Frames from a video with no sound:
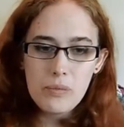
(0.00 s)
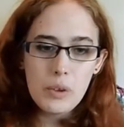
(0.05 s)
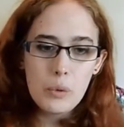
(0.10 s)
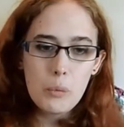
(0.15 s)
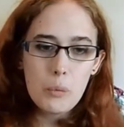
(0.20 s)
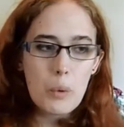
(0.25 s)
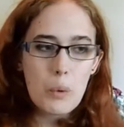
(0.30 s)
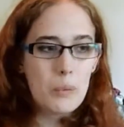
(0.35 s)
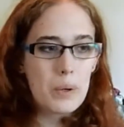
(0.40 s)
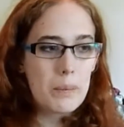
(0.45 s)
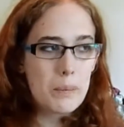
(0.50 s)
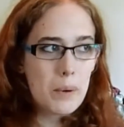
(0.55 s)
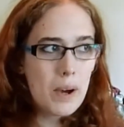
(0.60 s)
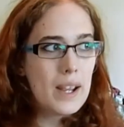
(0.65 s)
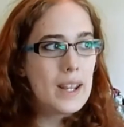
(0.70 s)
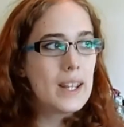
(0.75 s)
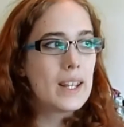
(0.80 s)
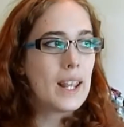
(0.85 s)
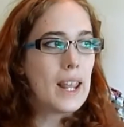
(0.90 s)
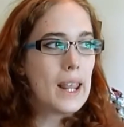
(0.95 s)
When we buy
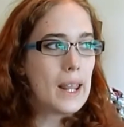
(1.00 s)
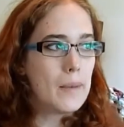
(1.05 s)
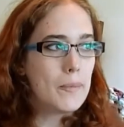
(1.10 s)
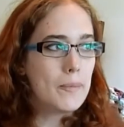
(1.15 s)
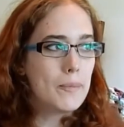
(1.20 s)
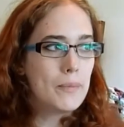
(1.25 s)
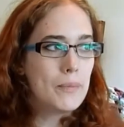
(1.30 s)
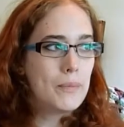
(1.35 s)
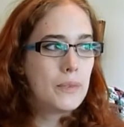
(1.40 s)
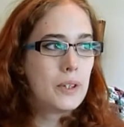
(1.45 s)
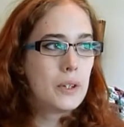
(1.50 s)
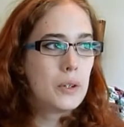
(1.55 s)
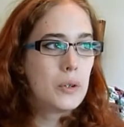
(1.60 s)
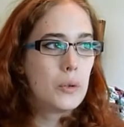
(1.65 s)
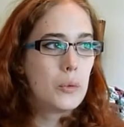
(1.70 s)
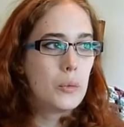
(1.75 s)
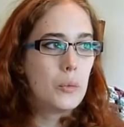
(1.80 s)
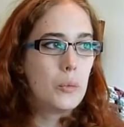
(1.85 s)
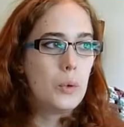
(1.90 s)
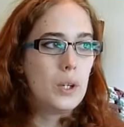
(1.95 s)
a game,
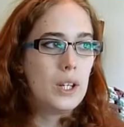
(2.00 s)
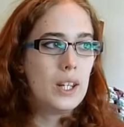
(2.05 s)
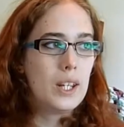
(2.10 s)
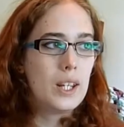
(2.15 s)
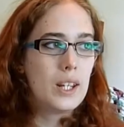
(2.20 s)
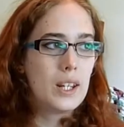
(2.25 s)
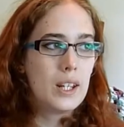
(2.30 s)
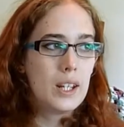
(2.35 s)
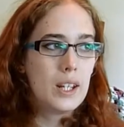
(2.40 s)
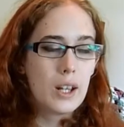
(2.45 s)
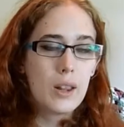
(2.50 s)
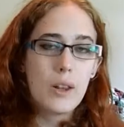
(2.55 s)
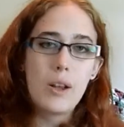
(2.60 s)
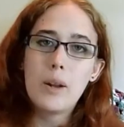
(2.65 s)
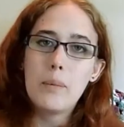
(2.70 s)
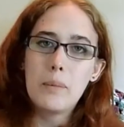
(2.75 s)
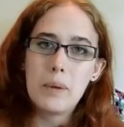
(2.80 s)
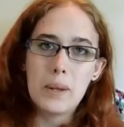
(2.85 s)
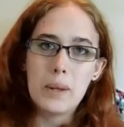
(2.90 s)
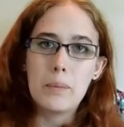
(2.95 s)
a lot
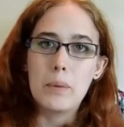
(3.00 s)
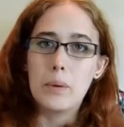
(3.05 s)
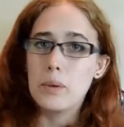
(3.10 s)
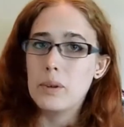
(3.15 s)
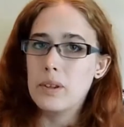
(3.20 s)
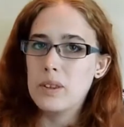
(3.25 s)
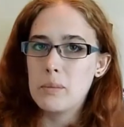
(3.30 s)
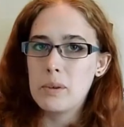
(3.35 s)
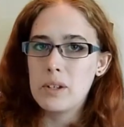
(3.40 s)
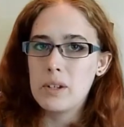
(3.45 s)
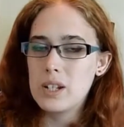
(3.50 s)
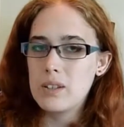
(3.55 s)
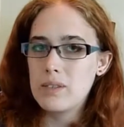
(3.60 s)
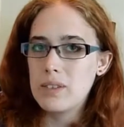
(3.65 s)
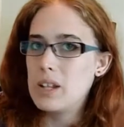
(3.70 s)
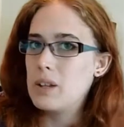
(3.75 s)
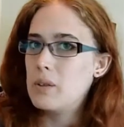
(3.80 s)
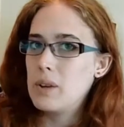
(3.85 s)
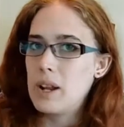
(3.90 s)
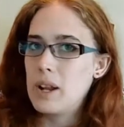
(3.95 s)
of people, especially if
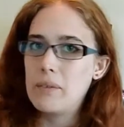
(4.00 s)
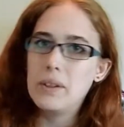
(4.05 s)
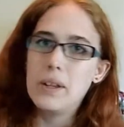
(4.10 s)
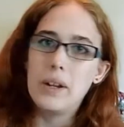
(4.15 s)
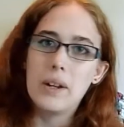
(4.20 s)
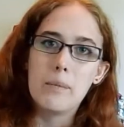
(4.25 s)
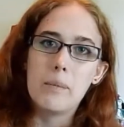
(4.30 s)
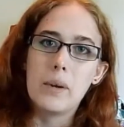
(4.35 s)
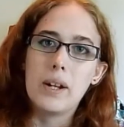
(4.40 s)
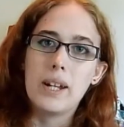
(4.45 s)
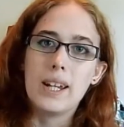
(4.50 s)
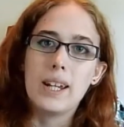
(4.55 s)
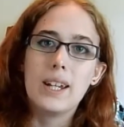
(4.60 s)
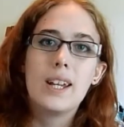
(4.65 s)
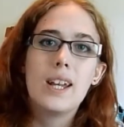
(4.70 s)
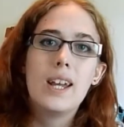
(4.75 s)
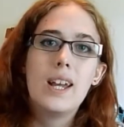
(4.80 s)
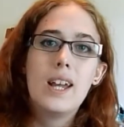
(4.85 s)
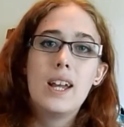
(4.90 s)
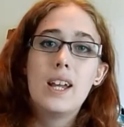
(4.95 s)
they don't have a lot of money,
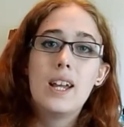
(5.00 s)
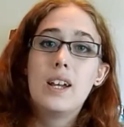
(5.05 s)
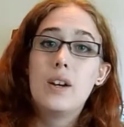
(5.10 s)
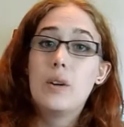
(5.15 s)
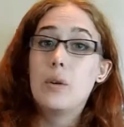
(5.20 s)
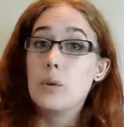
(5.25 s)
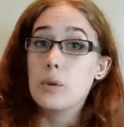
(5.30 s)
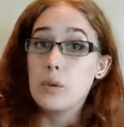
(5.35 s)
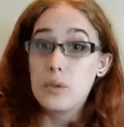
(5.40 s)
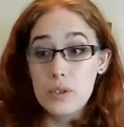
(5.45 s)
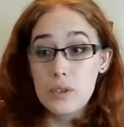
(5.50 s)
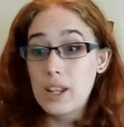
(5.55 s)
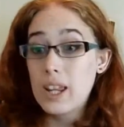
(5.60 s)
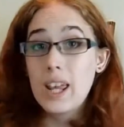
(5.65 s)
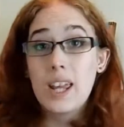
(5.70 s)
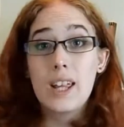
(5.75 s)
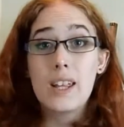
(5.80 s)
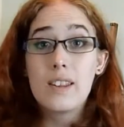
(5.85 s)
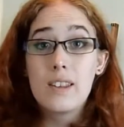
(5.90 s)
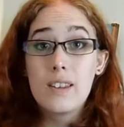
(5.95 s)
or
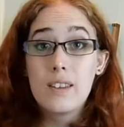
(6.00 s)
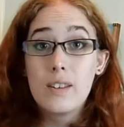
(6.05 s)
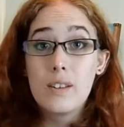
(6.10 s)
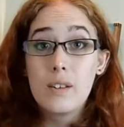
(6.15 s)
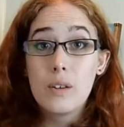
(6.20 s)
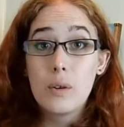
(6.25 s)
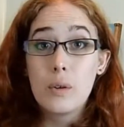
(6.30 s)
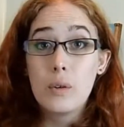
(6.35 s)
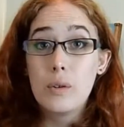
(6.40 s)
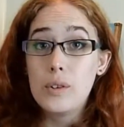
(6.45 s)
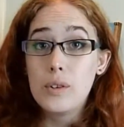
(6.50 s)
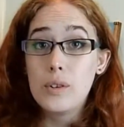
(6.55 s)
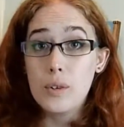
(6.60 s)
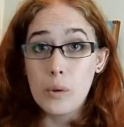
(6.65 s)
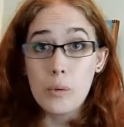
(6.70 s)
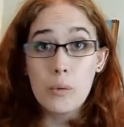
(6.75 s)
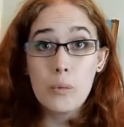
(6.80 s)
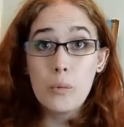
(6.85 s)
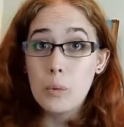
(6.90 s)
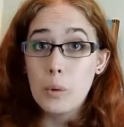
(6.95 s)
kids who
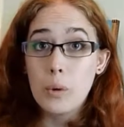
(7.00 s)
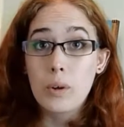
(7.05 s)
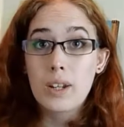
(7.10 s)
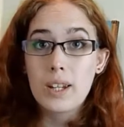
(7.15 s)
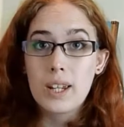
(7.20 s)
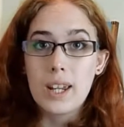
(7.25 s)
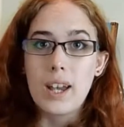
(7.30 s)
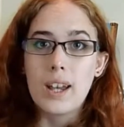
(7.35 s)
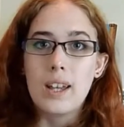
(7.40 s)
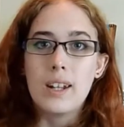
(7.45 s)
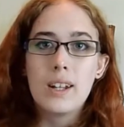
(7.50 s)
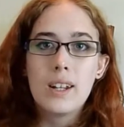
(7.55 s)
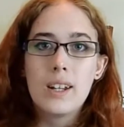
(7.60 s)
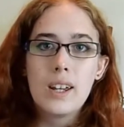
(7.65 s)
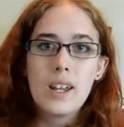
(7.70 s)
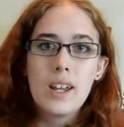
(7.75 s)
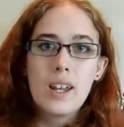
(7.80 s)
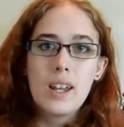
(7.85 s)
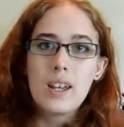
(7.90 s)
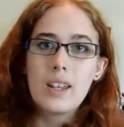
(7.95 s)
don't work yet,
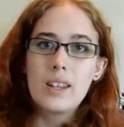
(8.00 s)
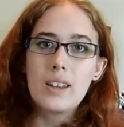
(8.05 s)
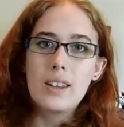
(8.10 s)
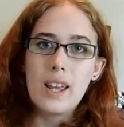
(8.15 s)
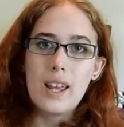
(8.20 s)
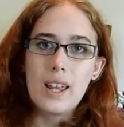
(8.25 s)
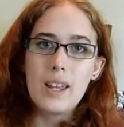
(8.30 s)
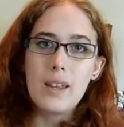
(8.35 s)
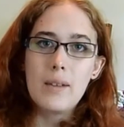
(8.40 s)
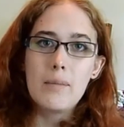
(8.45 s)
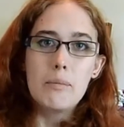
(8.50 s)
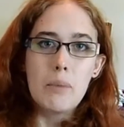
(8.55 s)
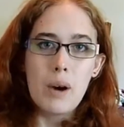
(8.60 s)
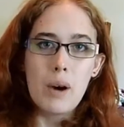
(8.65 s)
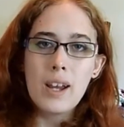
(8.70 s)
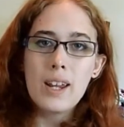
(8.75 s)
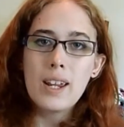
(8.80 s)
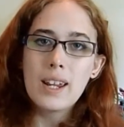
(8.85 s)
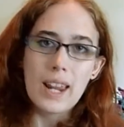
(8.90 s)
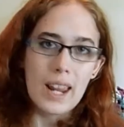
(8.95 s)
they
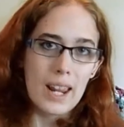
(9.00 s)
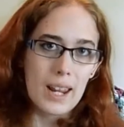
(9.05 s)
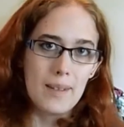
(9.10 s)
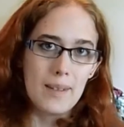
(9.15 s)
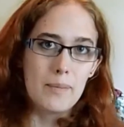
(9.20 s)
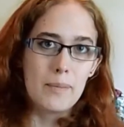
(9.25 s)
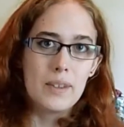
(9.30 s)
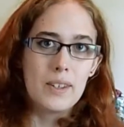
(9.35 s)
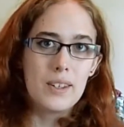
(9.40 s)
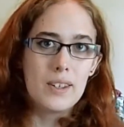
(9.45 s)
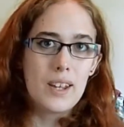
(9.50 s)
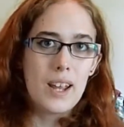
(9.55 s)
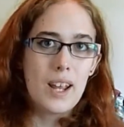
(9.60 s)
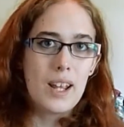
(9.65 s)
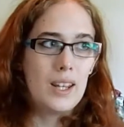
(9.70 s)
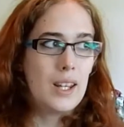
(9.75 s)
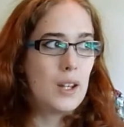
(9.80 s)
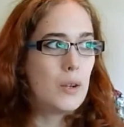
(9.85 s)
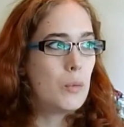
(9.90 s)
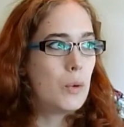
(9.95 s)
buy games,
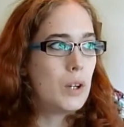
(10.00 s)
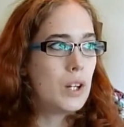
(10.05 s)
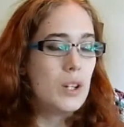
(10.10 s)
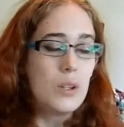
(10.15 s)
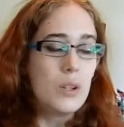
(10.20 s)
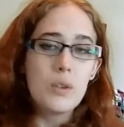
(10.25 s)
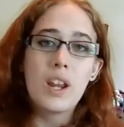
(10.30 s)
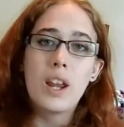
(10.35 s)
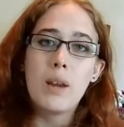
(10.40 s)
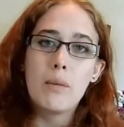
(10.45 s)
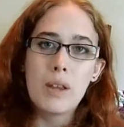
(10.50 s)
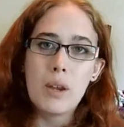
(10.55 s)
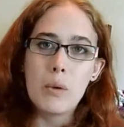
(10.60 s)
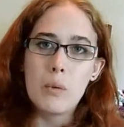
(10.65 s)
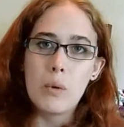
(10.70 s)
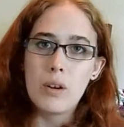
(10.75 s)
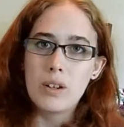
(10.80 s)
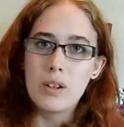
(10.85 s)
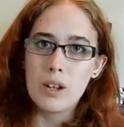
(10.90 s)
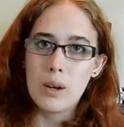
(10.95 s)
and then when a new game they
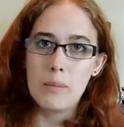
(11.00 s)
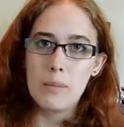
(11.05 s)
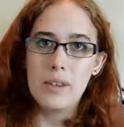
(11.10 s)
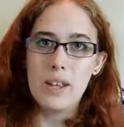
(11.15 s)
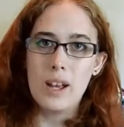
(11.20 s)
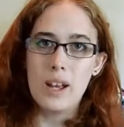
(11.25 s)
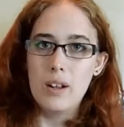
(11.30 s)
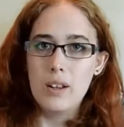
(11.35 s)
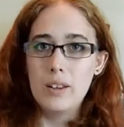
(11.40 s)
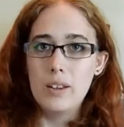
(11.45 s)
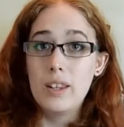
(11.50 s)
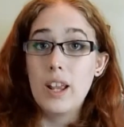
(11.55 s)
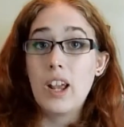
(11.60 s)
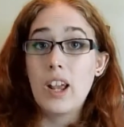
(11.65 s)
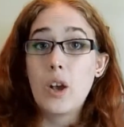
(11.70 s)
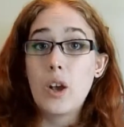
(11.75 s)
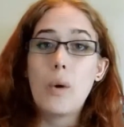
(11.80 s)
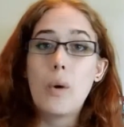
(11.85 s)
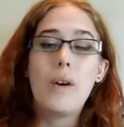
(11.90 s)
want comes out, they go